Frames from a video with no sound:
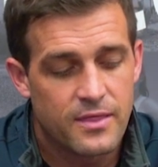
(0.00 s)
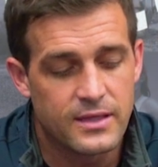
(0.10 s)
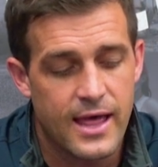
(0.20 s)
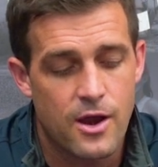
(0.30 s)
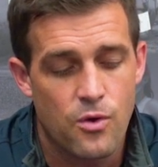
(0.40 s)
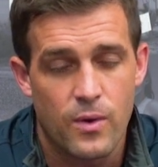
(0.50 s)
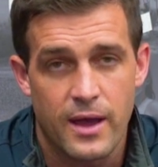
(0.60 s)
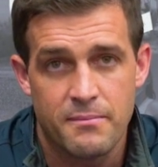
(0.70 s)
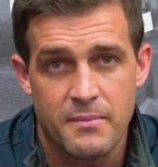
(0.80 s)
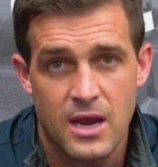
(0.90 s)
The lateral
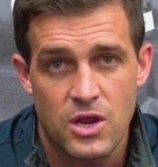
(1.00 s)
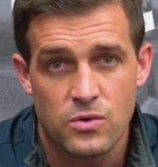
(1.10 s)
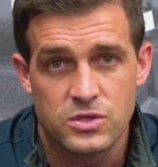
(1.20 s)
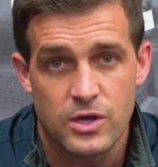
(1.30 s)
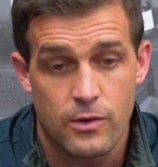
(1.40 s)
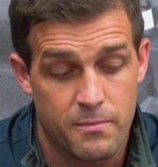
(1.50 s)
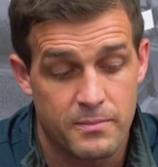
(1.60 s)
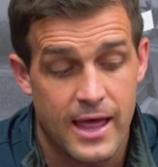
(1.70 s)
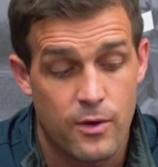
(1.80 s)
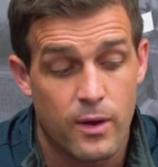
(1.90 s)
and medial side
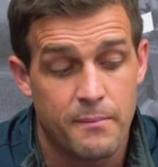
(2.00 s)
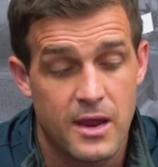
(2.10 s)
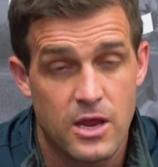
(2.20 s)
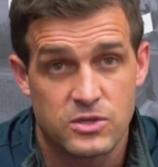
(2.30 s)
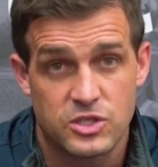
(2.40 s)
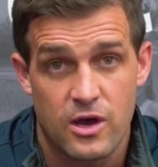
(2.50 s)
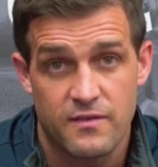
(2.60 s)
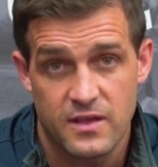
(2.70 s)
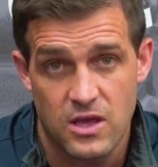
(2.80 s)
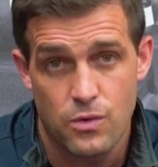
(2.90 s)
of
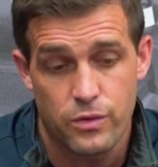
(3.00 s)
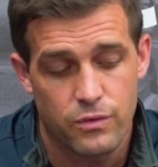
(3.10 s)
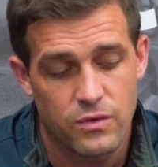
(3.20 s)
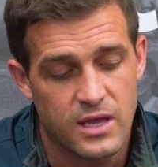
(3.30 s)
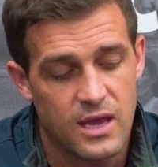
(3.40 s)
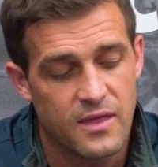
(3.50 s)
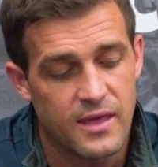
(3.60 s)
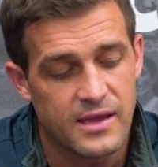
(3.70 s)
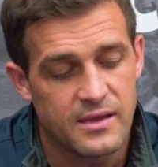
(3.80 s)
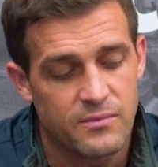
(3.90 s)
the heel through here,
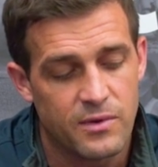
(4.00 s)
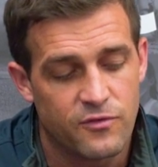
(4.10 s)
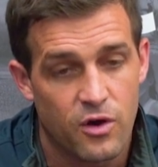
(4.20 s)
we've